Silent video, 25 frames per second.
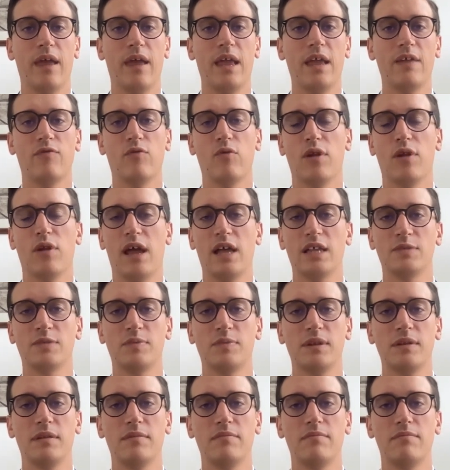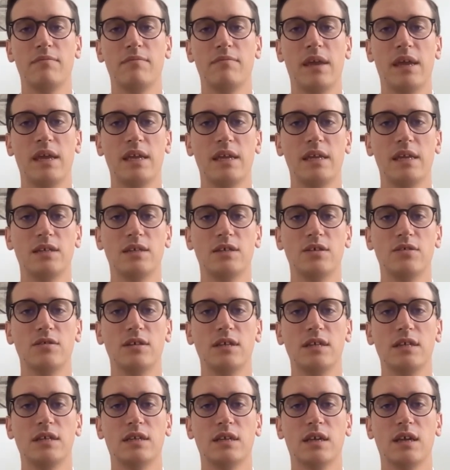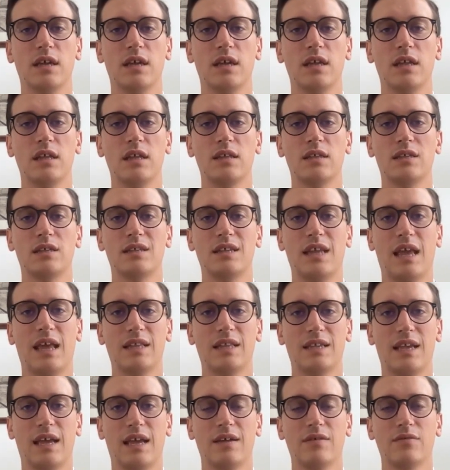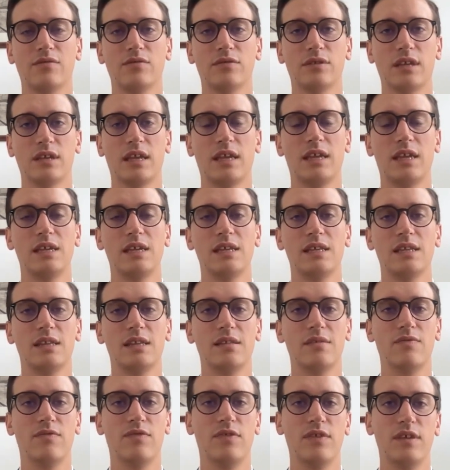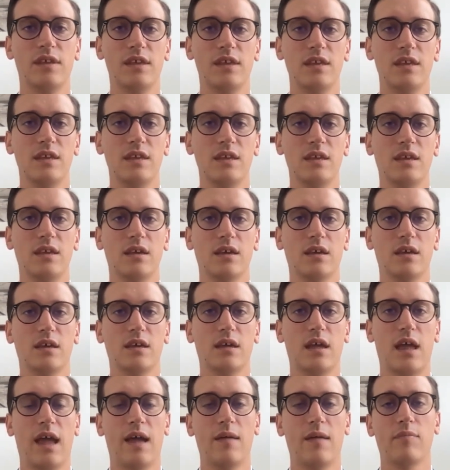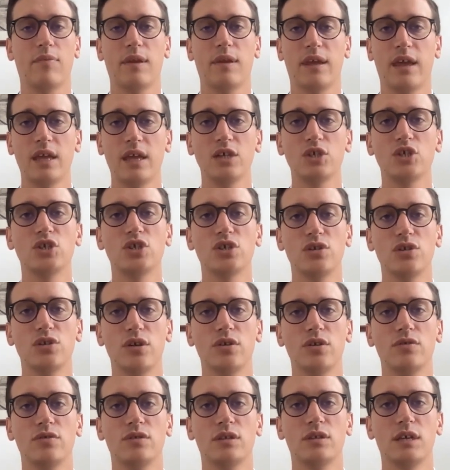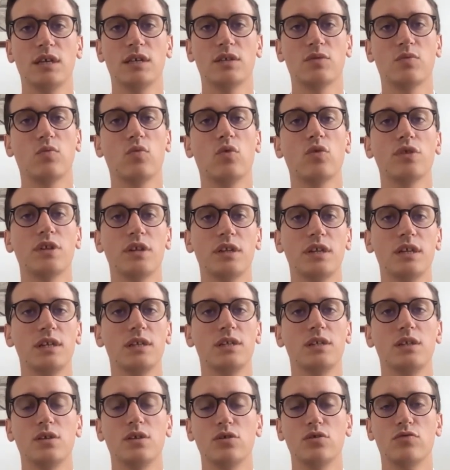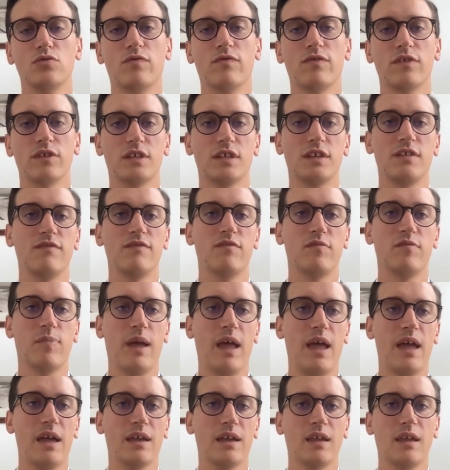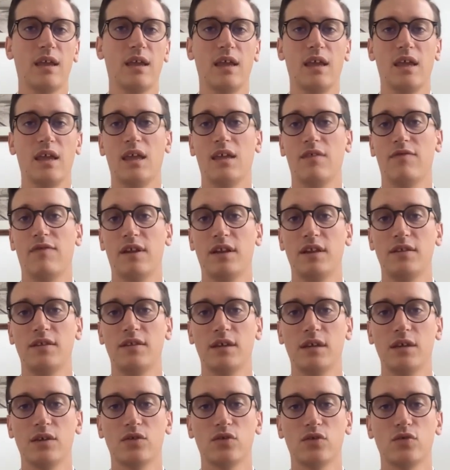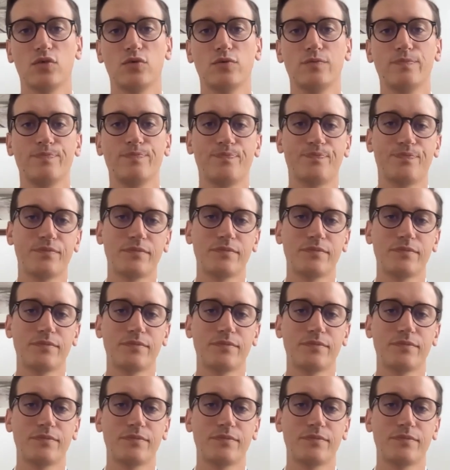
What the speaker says: If one has been made, you need to set out in the application notice what it is you've received back, if anything at all.